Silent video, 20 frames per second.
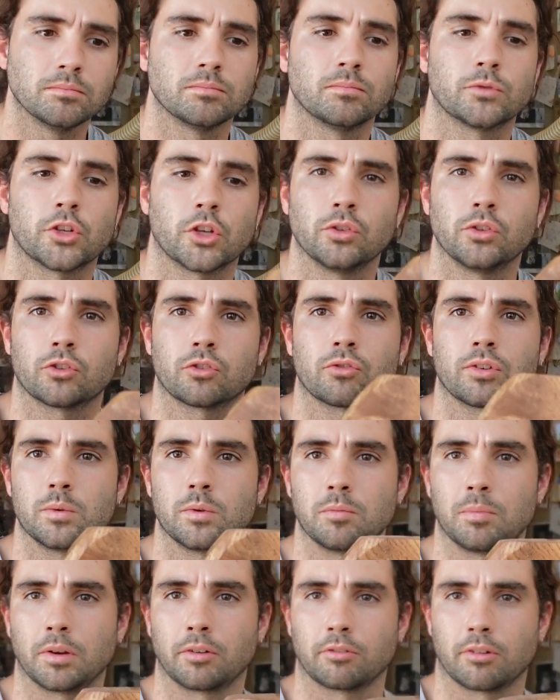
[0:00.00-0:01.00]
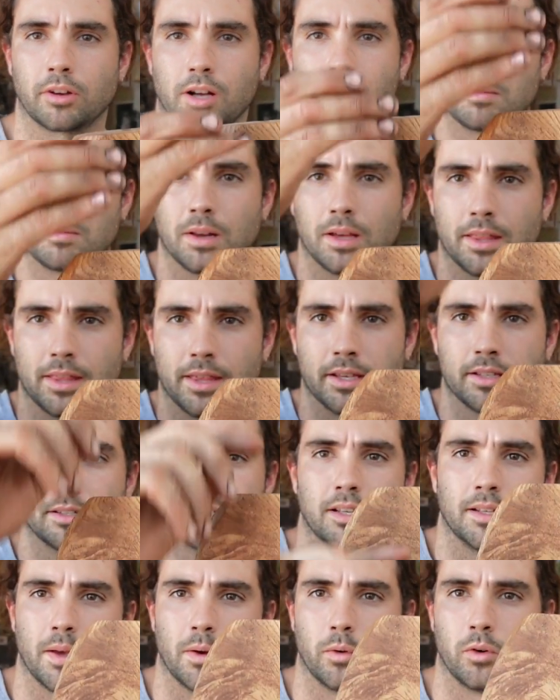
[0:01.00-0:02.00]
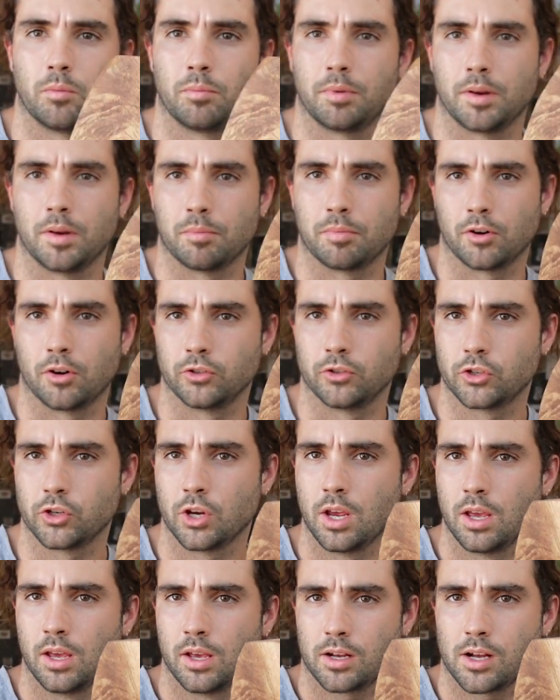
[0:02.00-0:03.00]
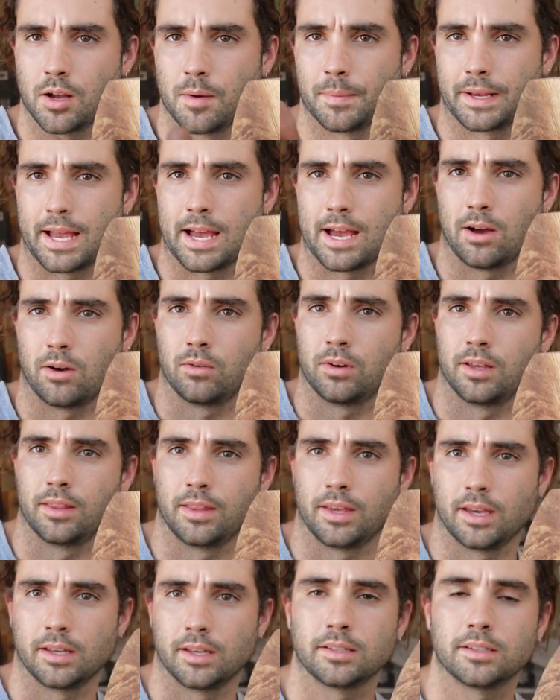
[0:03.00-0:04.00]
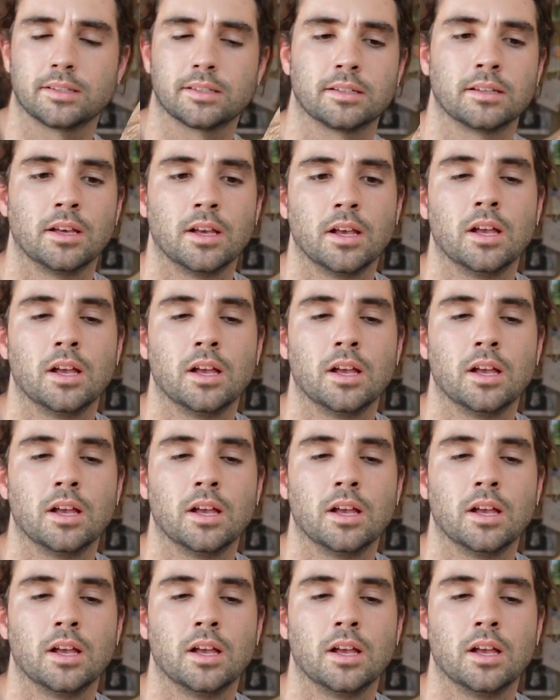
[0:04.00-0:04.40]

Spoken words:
So the tree would have been growing up like this, and there would have been a branch coming out like this.